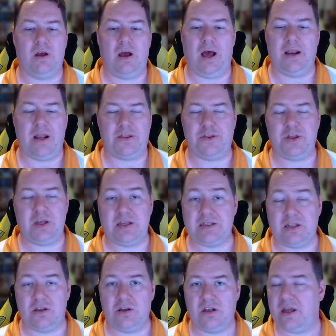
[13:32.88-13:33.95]
Another thing
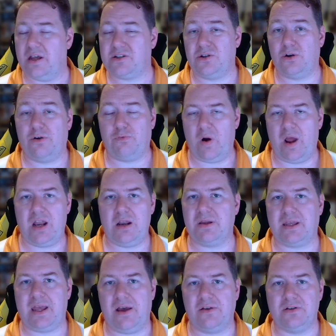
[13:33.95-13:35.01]
is that you can now turn off random
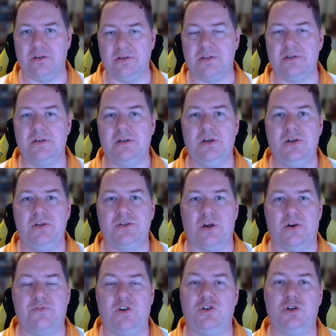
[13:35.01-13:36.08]
encounters.
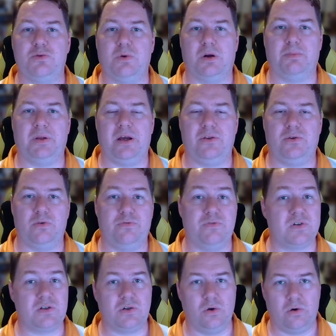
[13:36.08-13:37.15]
So if you just want to play through
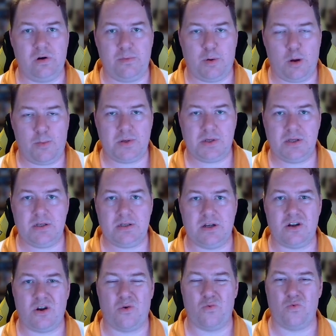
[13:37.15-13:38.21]
for story purposes
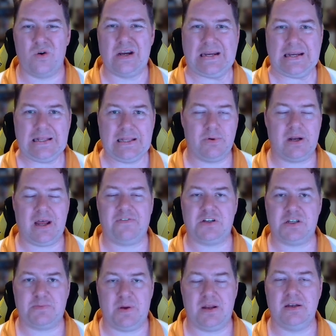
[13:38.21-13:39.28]
and don't really want to have
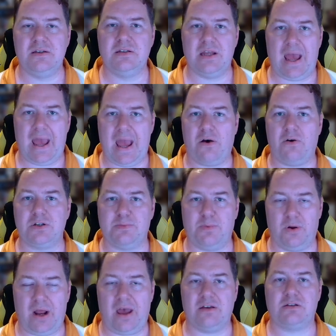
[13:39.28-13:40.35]
to spend hours
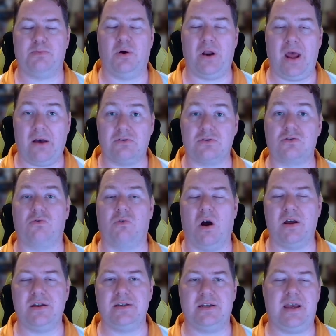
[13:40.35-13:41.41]
upon hours upon hours
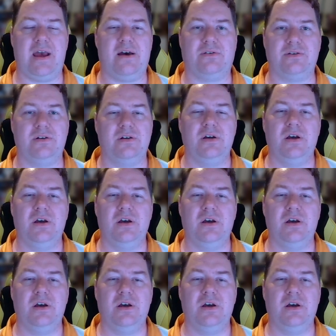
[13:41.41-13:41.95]
grinding out